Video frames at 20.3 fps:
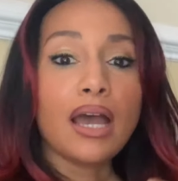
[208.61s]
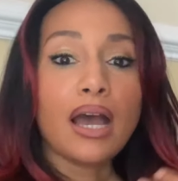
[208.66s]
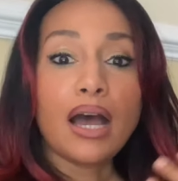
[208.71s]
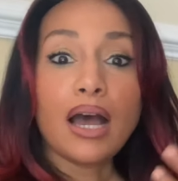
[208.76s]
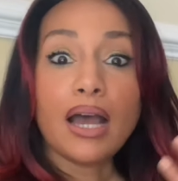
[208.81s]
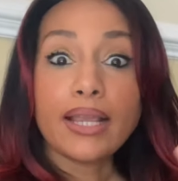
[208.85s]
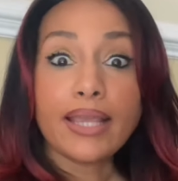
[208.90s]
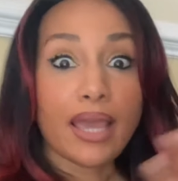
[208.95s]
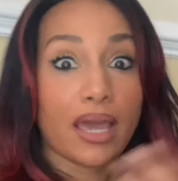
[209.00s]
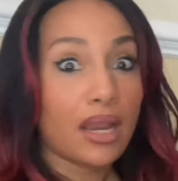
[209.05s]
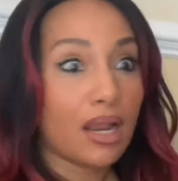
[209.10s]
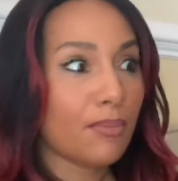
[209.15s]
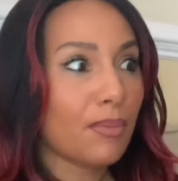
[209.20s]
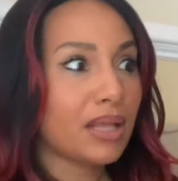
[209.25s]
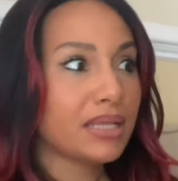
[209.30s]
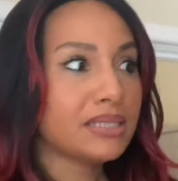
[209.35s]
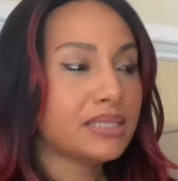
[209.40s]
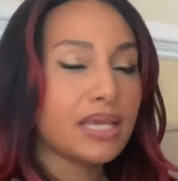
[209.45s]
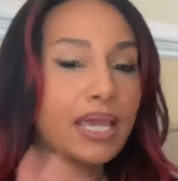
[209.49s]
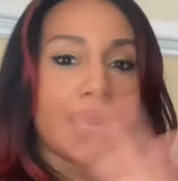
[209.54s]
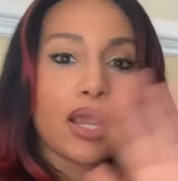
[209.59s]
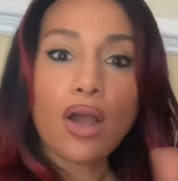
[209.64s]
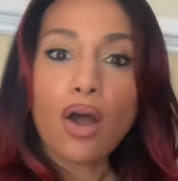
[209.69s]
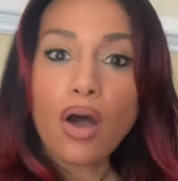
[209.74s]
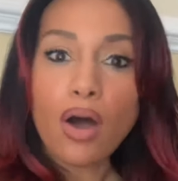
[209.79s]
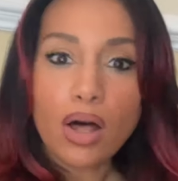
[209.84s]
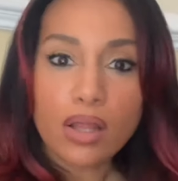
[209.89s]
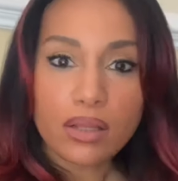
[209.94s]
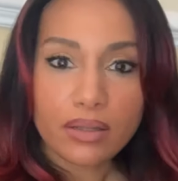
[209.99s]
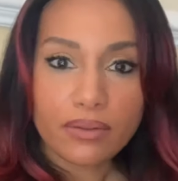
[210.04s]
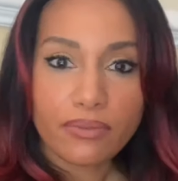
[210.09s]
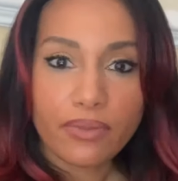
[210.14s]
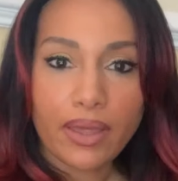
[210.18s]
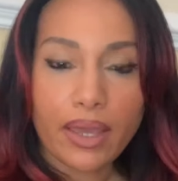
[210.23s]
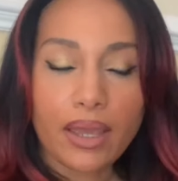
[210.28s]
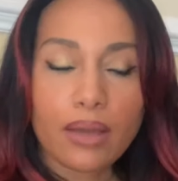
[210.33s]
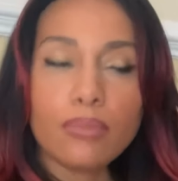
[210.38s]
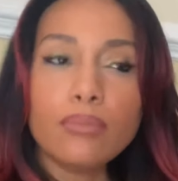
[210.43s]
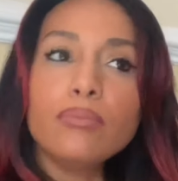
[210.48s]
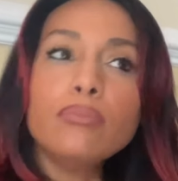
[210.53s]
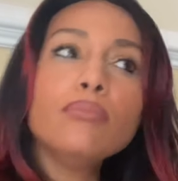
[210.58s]
again, I'm not saying all of
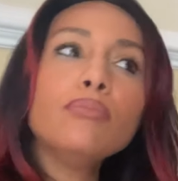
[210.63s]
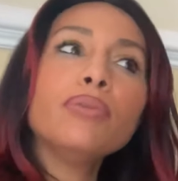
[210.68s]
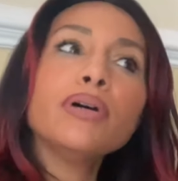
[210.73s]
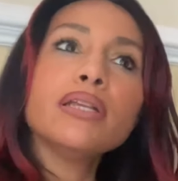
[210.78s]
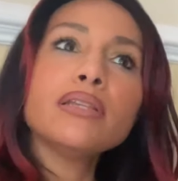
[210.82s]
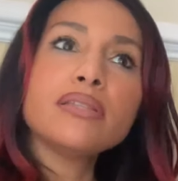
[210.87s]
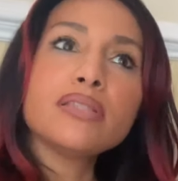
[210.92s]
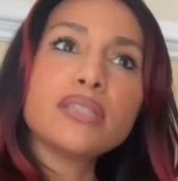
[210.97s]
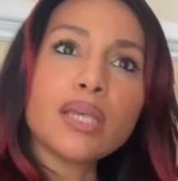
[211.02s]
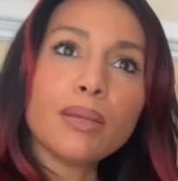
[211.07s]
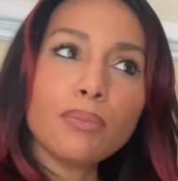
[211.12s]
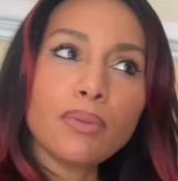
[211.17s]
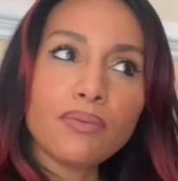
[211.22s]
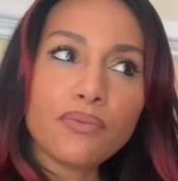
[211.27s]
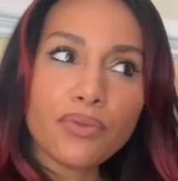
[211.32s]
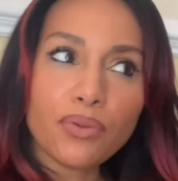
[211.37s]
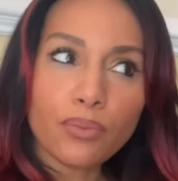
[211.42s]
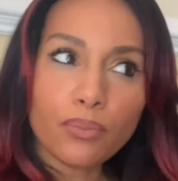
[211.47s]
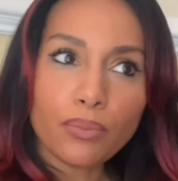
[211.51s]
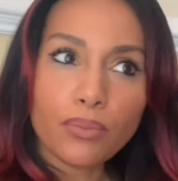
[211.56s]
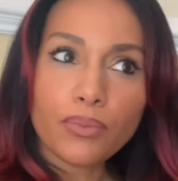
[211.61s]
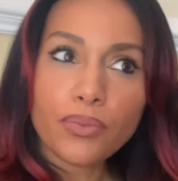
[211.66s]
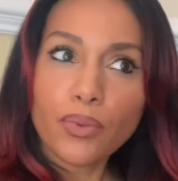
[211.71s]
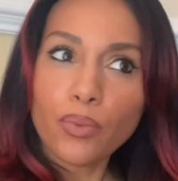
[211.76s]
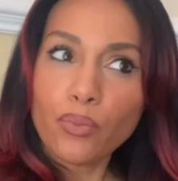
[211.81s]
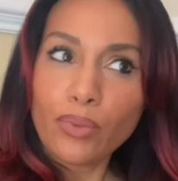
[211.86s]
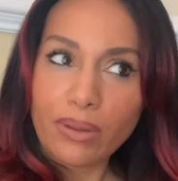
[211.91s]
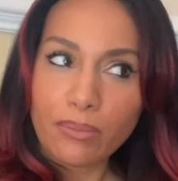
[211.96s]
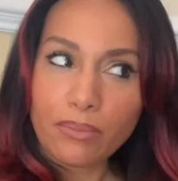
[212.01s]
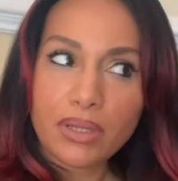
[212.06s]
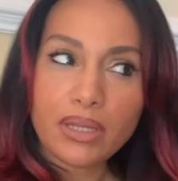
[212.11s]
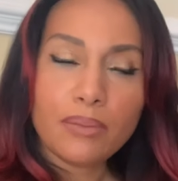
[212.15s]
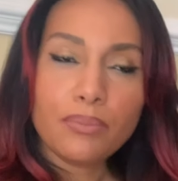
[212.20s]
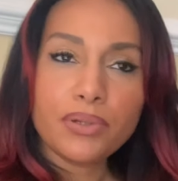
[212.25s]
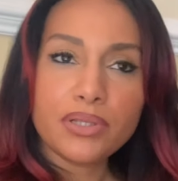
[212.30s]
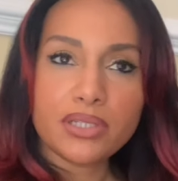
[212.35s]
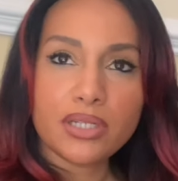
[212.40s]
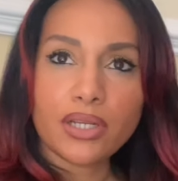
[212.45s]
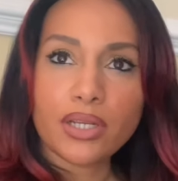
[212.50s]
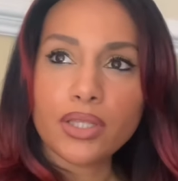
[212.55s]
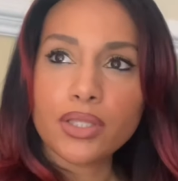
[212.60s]
them, but some of the, the women in
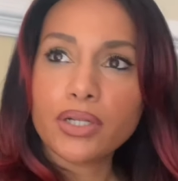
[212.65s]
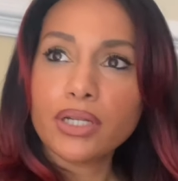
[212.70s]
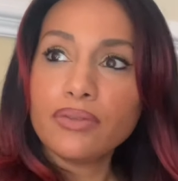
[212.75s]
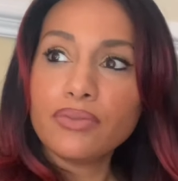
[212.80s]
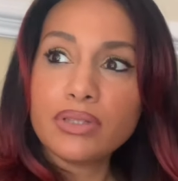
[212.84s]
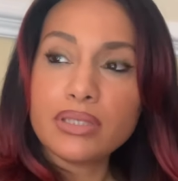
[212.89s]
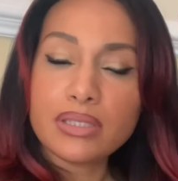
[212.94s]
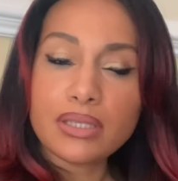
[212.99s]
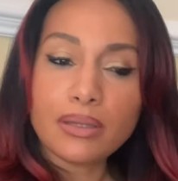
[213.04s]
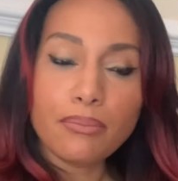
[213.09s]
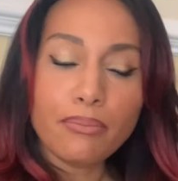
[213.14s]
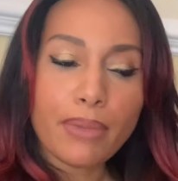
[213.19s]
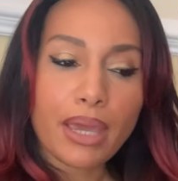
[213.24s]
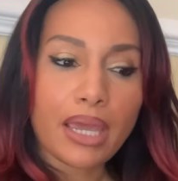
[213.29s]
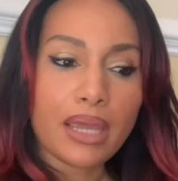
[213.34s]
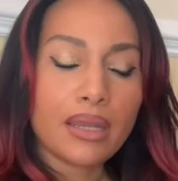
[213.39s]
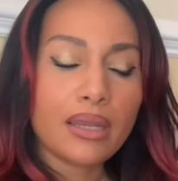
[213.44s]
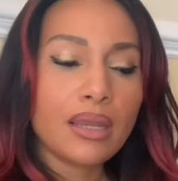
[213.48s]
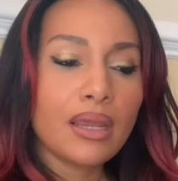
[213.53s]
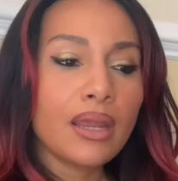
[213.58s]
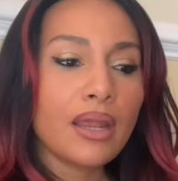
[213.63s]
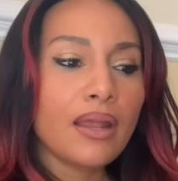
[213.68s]
particular, even some men,